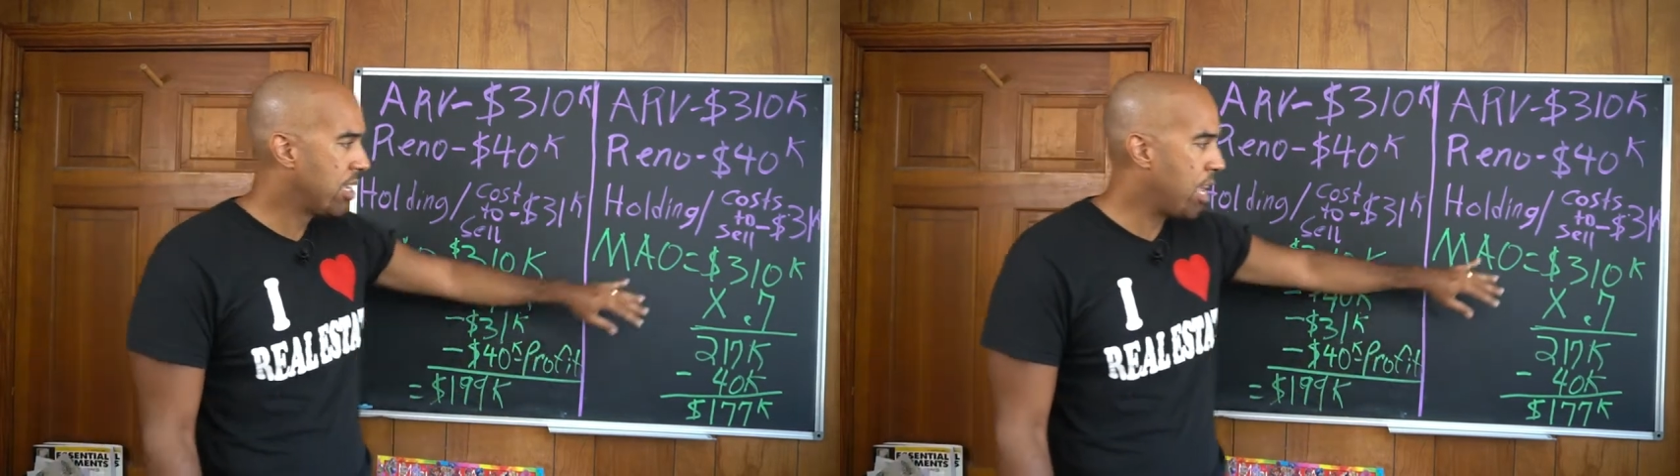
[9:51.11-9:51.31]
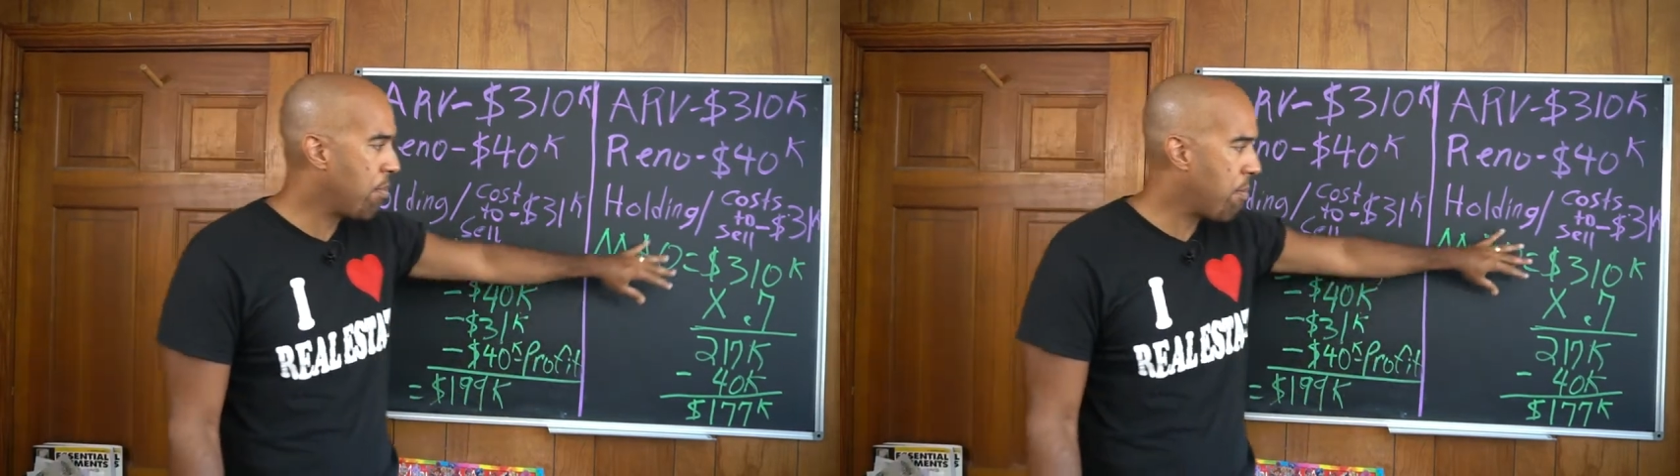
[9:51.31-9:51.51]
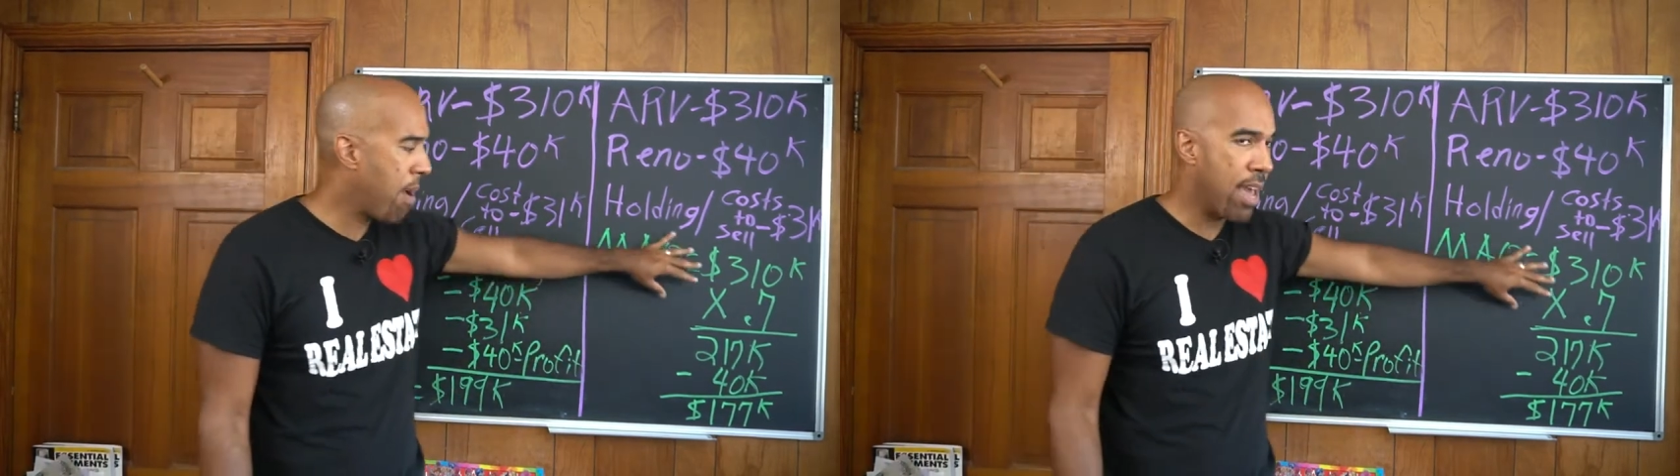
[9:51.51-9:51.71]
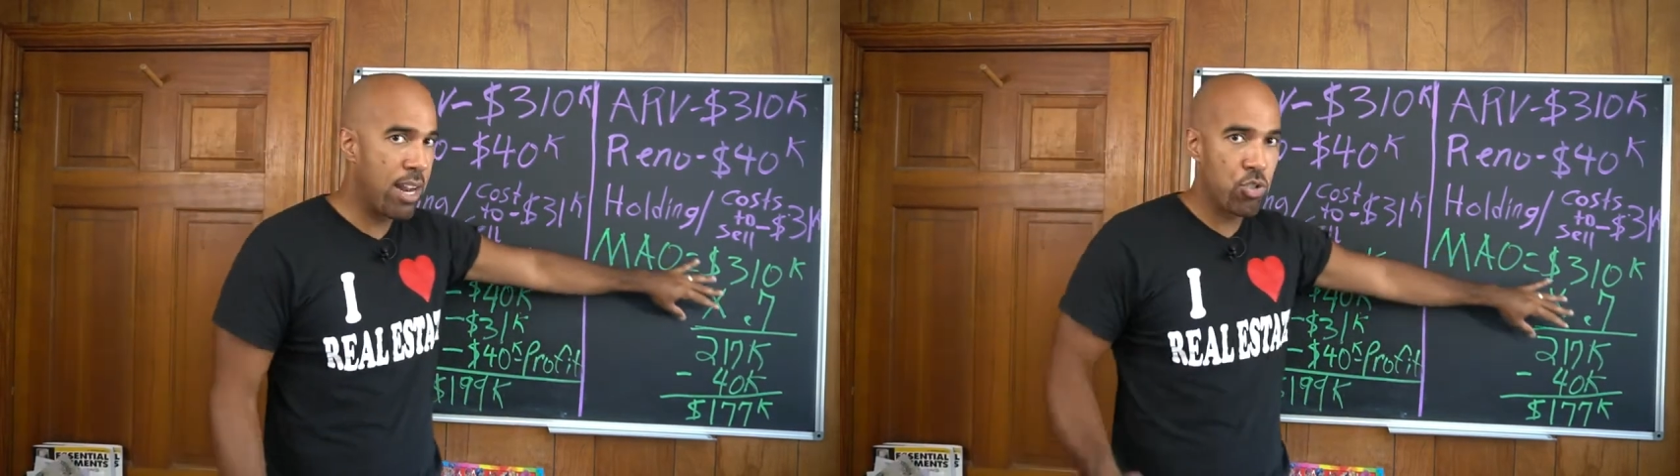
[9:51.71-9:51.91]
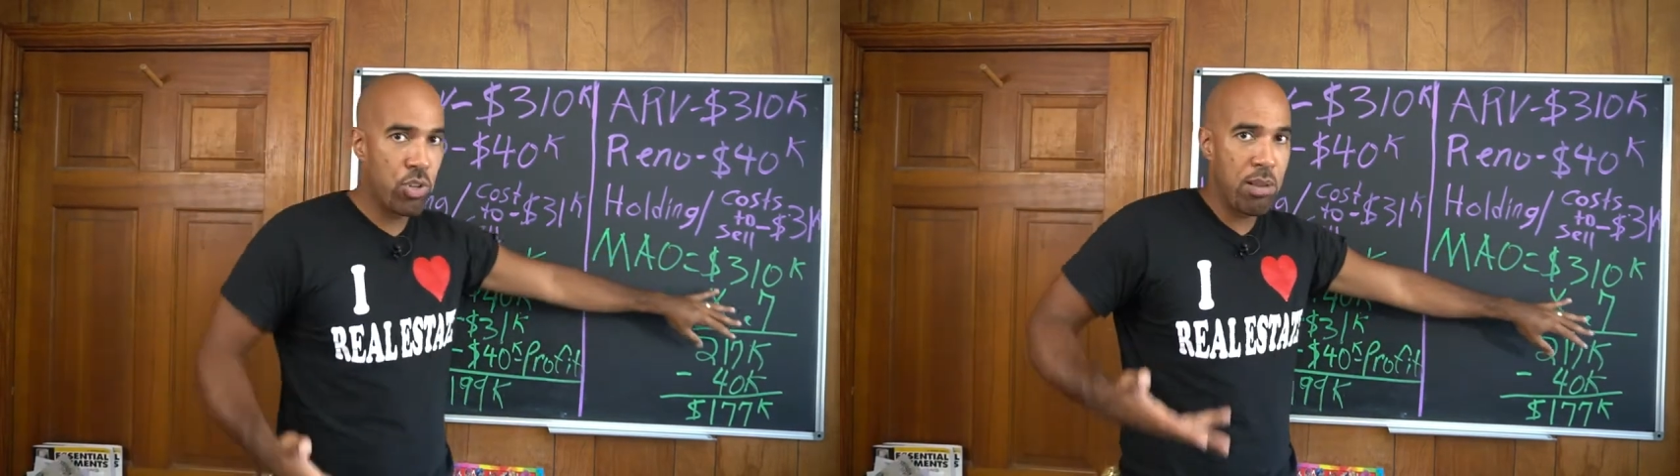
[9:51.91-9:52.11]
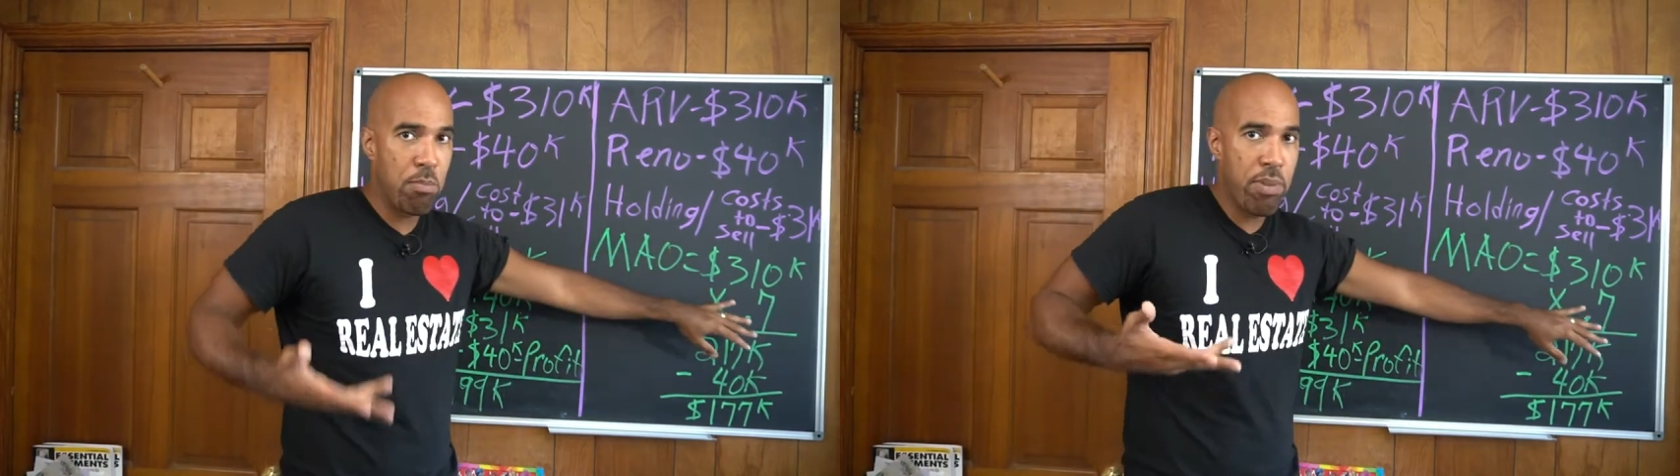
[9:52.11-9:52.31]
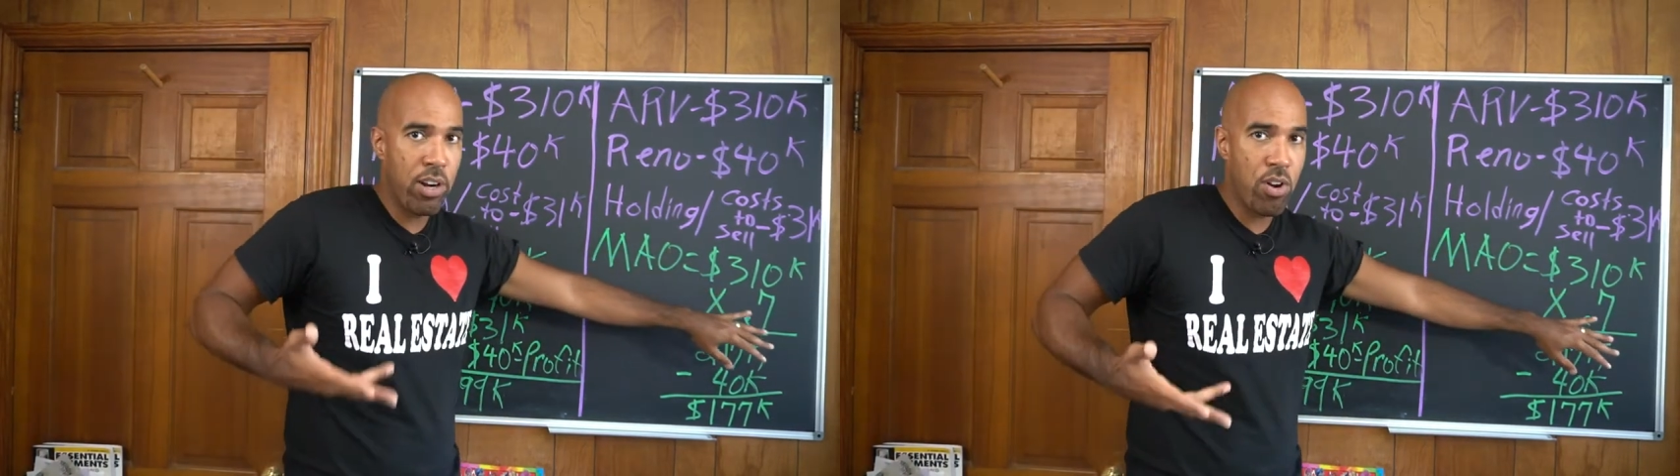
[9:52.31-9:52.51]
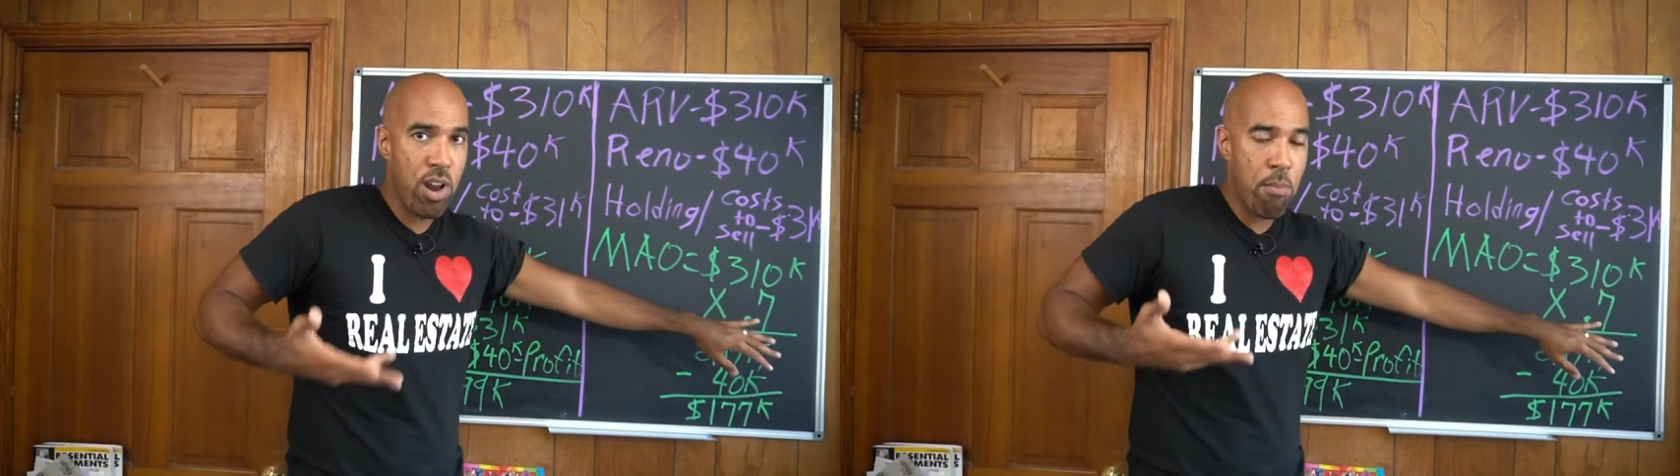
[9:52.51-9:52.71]
Keep in mind, as you get
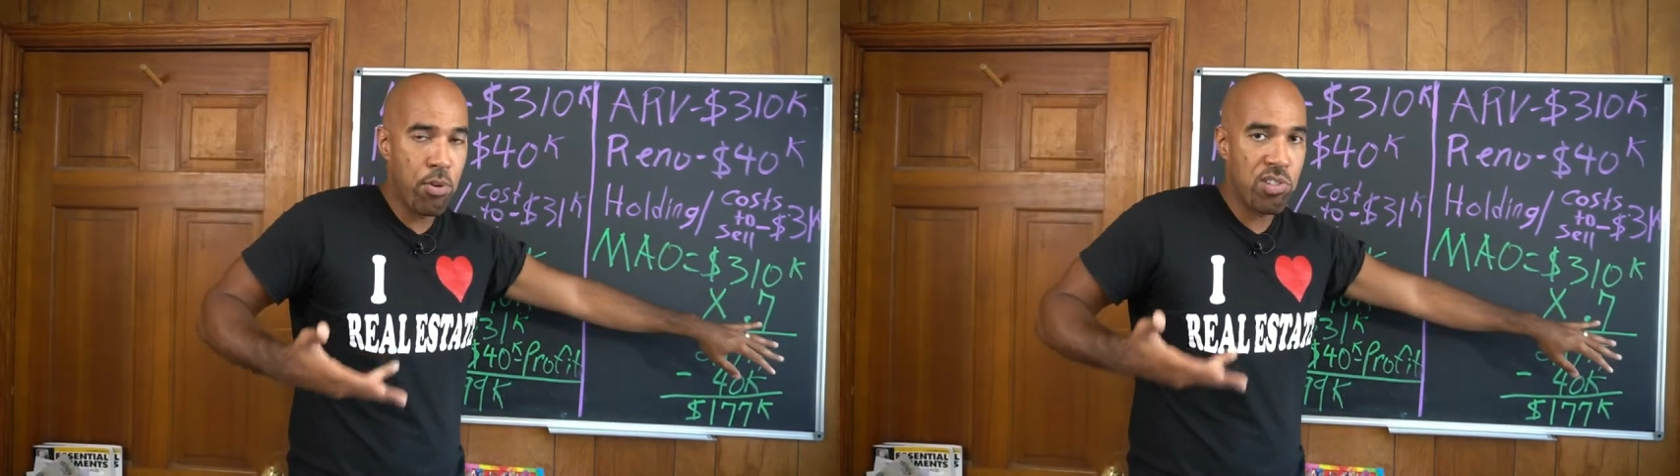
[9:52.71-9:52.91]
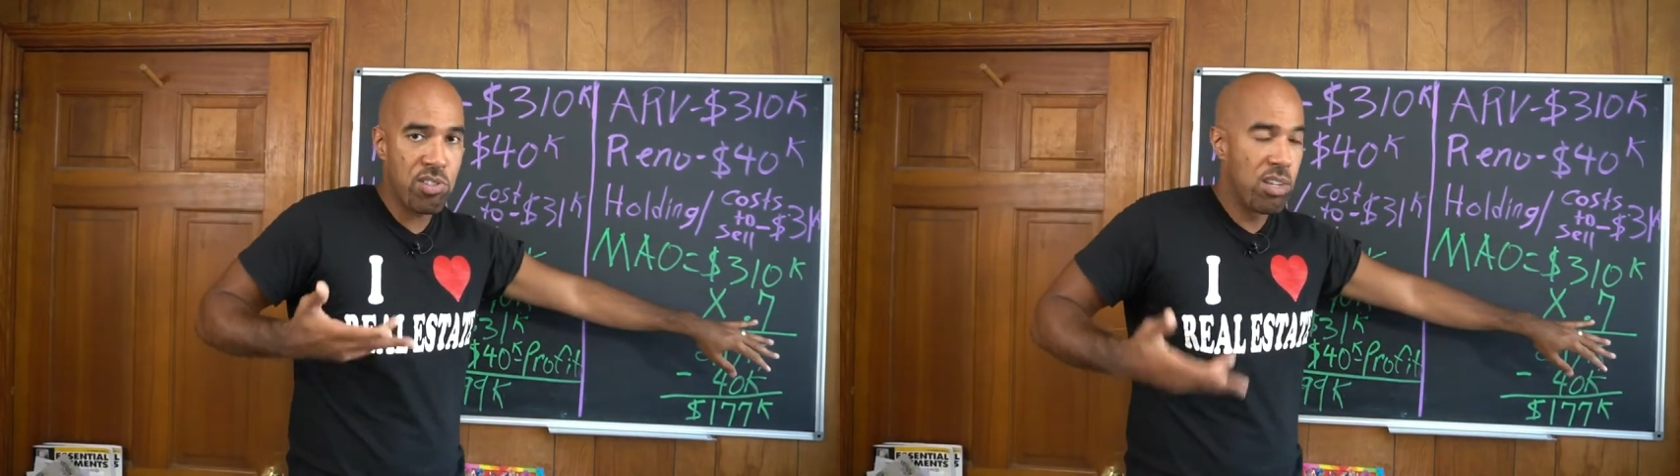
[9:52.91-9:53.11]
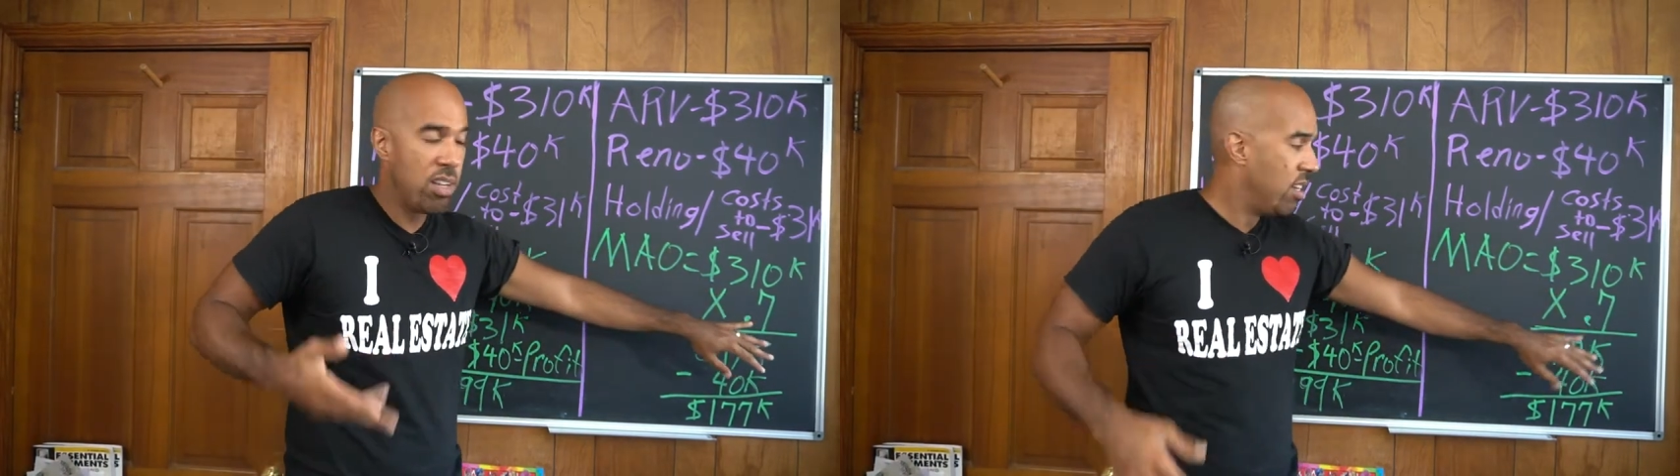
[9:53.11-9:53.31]
bigger numbers,